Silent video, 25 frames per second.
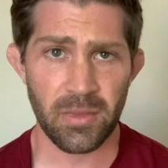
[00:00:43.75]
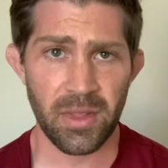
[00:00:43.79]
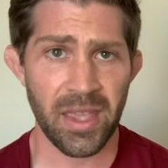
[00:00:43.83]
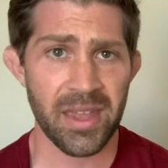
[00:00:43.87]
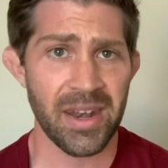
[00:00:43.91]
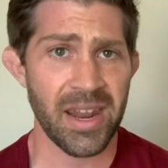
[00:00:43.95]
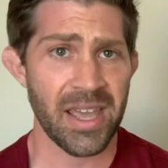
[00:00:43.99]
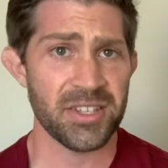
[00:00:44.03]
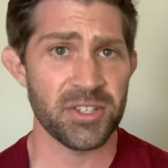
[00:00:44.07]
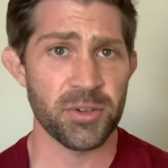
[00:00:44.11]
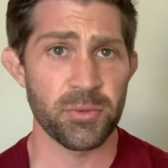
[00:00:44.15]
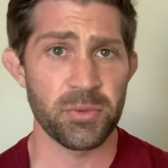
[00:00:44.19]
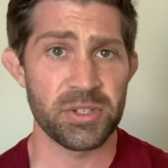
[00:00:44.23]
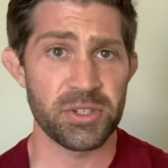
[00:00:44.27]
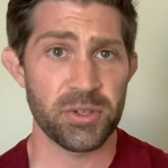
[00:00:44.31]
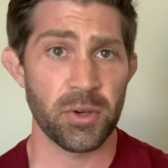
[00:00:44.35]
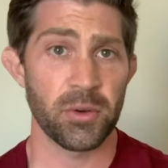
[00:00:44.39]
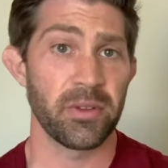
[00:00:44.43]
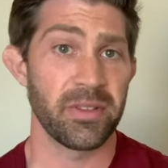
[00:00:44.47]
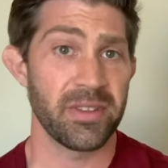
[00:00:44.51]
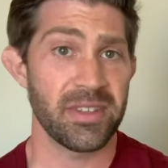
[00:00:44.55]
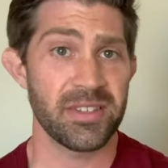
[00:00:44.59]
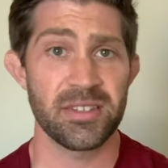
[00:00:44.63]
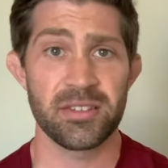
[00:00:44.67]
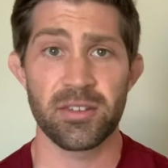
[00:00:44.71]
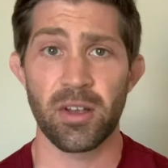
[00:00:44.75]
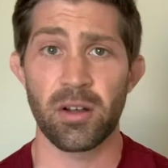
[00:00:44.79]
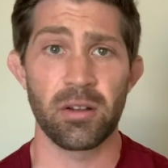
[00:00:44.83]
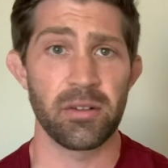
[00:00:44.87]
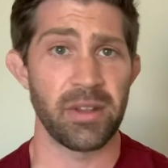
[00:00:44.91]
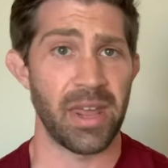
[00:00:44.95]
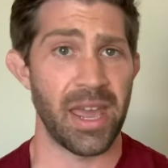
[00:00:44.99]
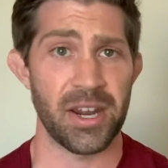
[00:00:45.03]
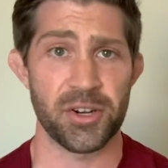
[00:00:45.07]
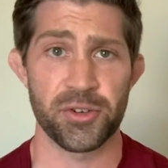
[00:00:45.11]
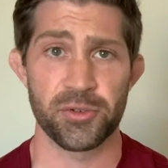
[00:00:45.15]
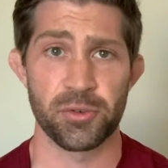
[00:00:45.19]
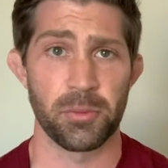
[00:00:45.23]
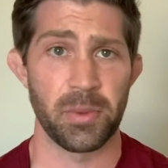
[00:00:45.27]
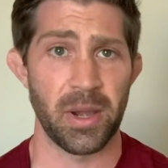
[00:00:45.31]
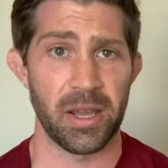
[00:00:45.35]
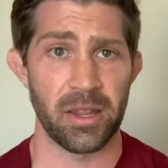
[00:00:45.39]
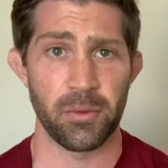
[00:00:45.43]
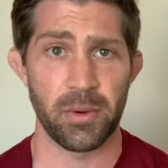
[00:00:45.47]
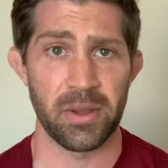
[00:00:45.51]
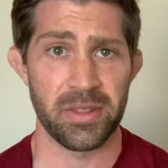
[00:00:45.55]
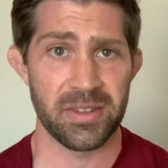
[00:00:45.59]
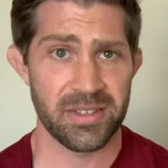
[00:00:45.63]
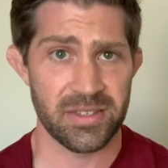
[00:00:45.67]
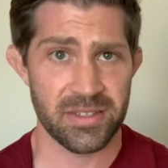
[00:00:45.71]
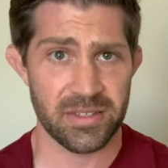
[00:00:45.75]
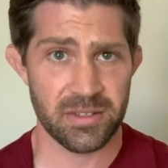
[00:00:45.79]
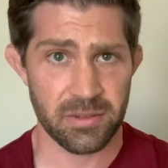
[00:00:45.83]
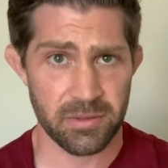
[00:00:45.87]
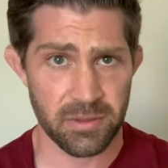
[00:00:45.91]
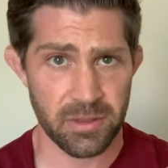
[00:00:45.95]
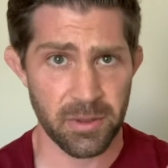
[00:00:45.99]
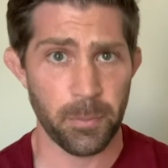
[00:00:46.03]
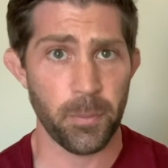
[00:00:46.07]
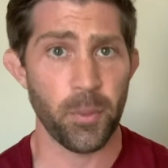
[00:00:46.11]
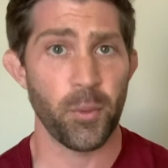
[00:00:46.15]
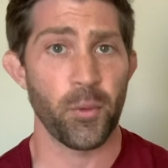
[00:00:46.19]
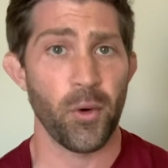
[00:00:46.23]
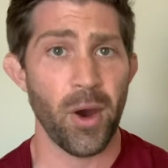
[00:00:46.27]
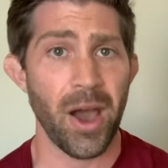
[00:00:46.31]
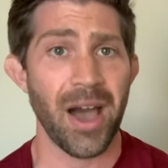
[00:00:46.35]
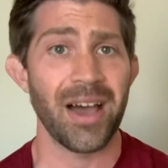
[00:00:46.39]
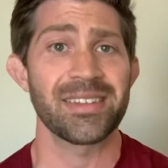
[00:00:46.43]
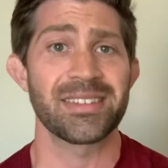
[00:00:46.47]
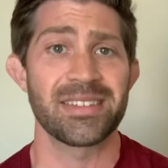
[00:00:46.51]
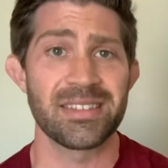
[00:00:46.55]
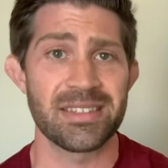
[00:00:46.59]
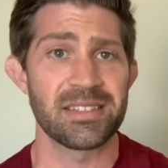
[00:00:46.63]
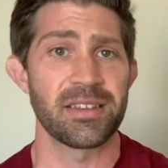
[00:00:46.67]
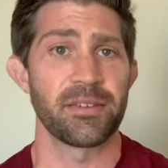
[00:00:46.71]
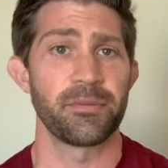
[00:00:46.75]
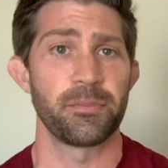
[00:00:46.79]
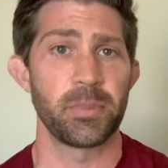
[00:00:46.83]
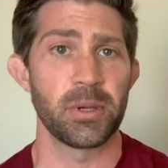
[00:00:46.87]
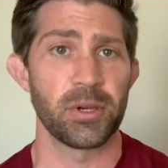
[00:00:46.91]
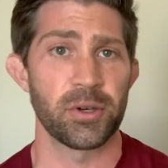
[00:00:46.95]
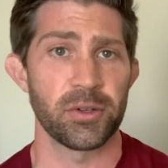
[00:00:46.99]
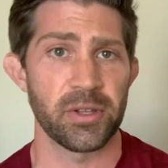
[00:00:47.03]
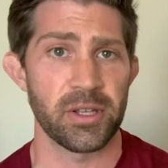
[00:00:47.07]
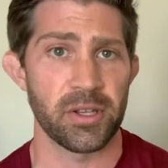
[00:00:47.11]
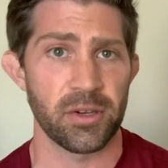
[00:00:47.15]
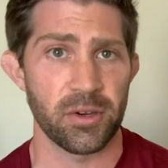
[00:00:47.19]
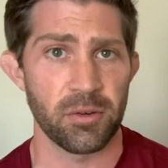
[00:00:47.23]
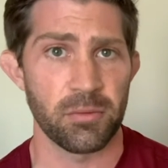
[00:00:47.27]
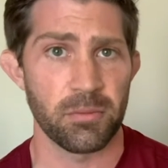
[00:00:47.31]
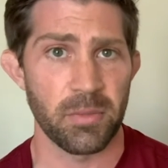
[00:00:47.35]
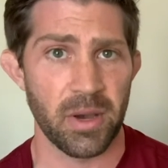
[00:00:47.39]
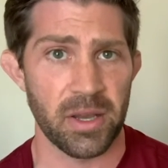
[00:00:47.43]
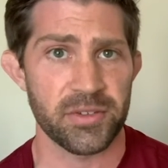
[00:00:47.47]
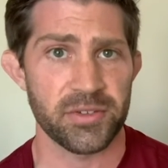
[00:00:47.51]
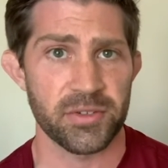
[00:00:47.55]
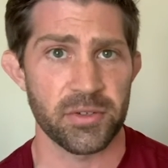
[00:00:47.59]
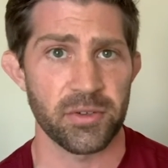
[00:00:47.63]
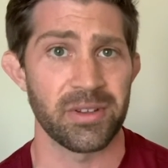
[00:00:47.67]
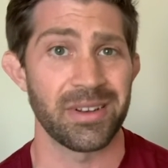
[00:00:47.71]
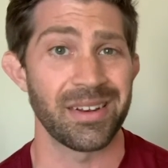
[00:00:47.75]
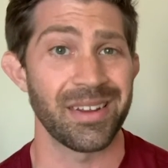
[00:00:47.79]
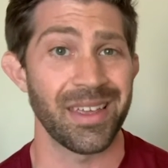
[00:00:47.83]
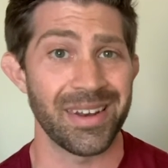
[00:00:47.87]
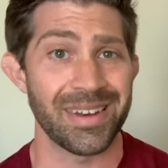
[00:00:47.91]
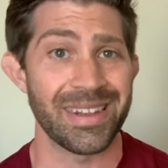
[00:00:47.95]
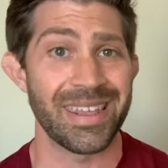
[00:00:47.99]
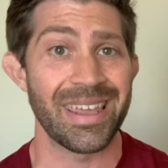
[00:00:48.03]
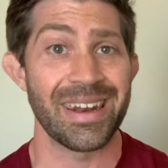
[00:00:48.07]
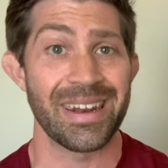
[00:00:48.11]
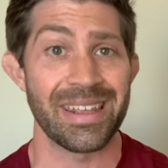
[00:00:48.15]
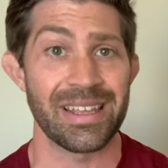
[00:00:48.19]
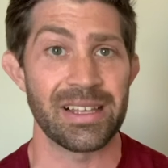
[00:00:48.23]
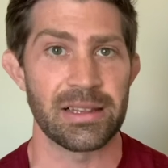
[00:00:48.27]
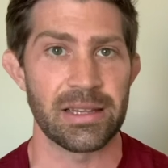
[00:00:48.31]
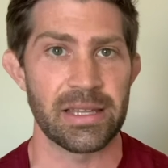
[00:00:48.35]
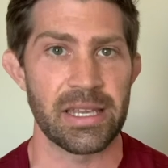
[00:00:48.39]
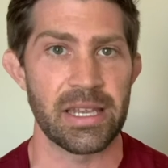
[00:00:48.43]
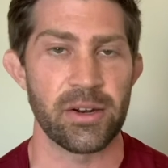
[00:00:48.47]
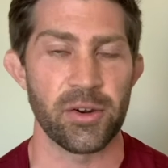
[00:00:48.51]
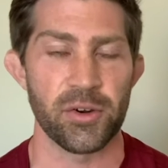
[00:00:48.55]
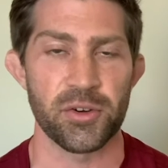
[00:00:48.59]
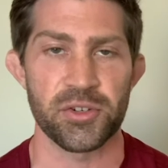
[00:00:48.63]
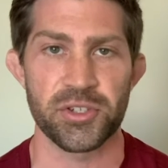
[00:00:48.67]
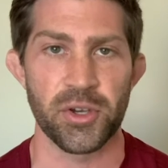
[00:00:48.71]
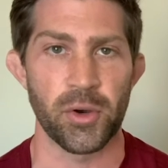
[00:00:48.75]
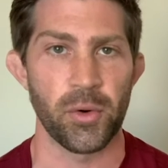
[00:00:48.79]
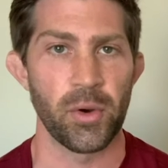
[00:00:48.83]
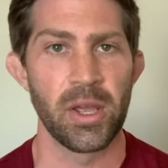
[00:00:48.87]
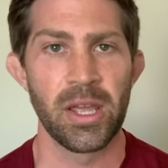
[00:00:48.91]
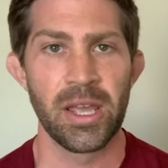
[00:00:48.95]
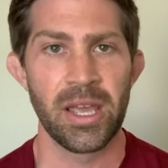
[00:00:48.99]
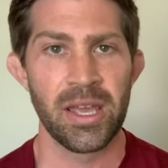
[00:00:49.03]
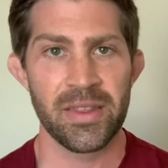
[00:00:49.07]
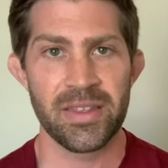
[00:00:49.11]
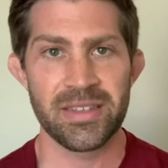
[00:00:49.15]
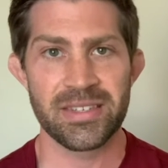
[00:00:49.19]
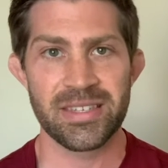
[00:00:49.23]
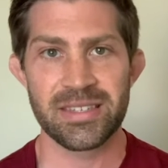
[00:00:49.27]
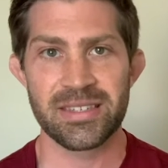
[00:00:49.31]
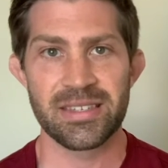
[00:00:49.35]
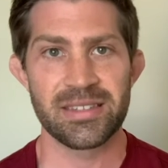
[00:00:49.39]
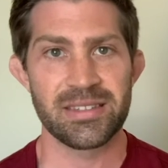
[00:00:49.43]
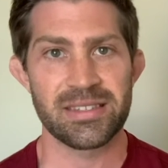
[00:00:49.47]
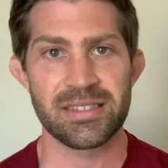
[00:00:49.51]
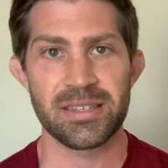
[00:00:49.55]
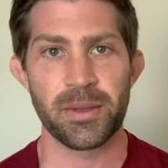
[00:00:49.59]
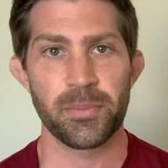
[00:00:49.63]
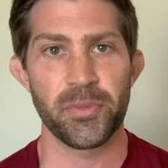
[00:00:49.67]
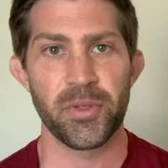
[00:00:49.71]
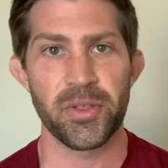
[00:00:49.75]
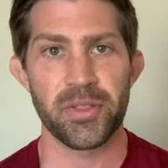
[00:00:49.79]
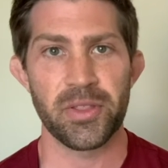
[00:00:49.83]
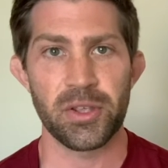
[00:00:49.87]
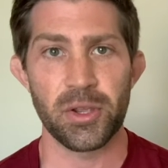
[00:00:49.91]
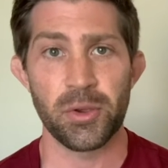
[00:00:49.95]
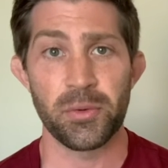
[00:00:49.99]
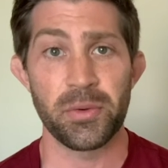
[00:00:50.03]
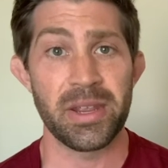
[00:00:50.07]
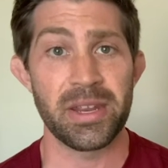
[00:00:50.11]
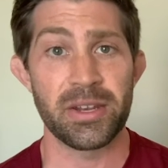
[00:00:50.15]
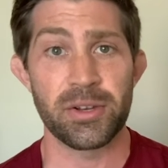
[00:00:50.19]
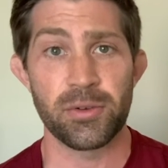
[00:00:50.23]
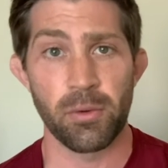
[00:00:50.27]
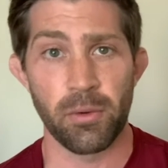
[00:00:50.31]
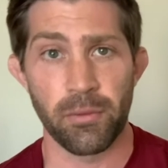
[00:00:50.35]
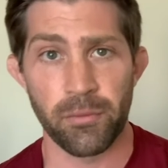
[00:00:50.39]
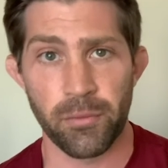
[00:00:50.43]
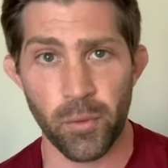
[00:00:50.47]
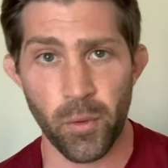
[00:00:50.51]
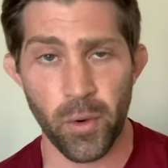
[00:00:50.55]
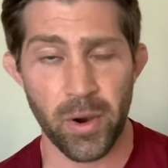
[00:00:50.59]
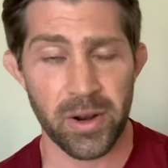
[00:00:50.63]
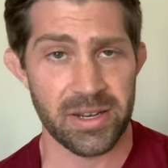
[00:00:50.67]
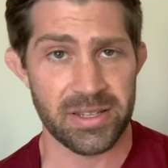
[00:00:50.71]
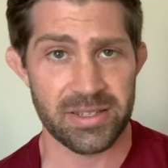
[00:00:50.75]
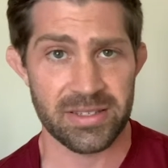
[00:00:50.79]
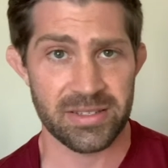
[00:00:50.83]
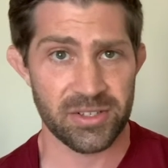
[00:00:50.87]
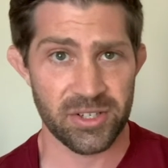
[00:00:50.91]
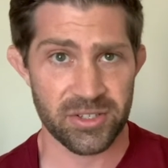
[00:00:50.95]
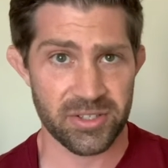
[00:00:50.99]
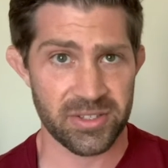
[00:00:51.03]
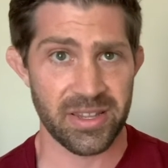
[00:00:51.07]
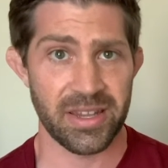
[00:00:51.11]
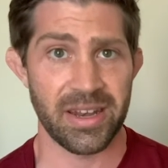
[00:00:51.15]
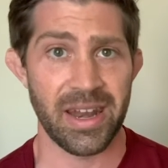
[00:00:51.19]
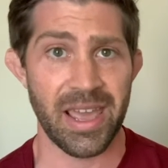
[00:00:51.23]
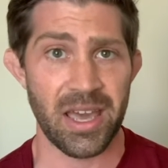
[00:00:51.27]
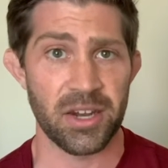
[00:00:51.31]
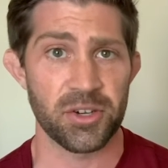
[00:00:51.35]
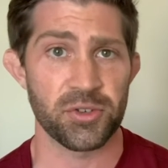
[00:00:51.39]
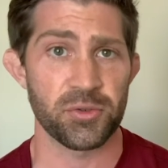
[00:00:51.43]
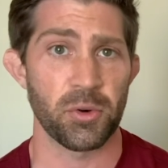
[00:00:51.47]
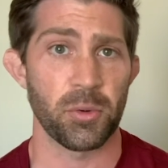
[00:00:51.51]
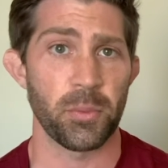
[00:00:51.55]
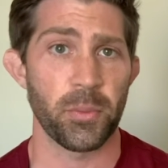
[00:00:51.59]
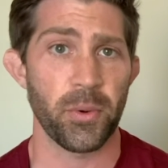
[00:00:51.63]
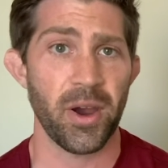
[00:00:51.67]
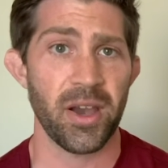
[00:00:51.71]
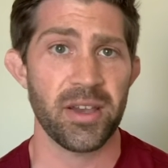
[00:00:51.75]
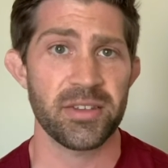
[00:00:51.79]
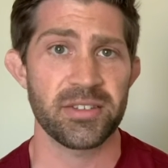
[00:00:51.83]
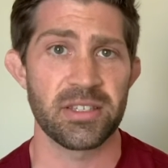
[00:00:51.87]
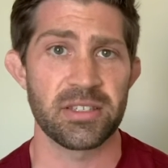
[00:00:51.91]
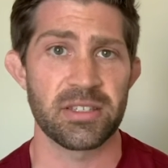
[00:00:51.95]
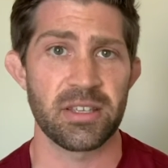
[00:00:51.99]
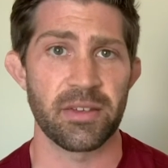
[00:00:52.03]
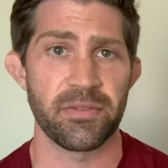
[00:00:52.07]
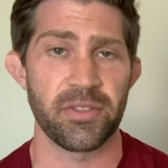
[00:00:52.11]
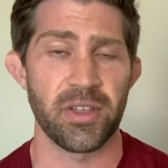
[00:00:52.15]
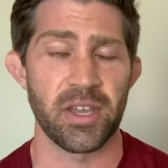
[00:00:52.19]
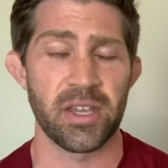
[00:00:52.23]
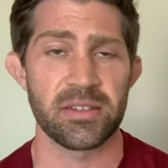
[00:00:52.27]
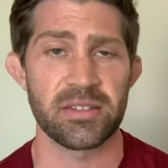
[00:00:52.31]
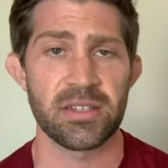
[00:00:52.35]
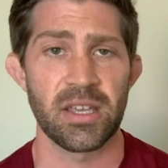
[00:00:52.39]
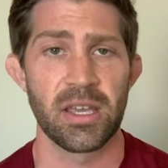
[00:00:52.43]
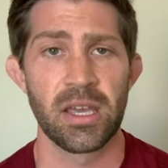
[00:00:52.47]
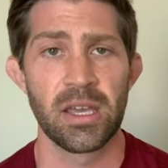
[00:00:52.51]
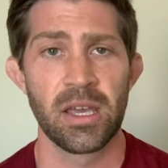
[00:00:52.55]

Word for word: And as a result, and this is all natural, by the way, this is the process of building new muscle and, and getting leaner. So this isn't something that you need to avoid. It's just the natural process of things.